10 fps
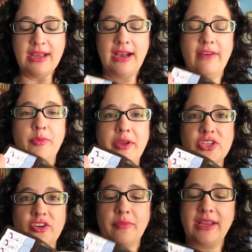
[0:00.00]
I have a
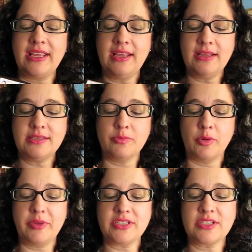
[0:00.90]
picture of my kids, more
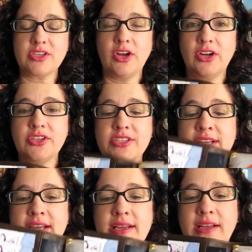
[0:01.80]
business cards,
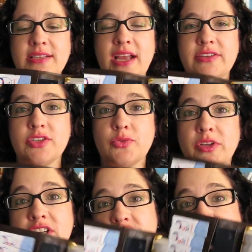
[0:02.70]
because it has this
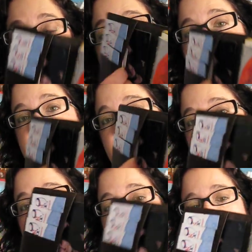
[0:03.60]
really generous little
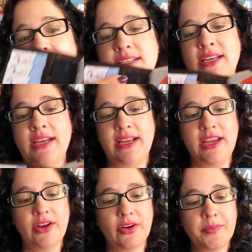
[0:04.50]
slit
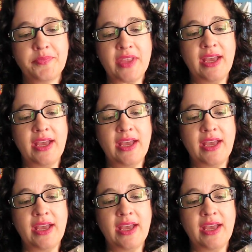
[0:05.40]
here.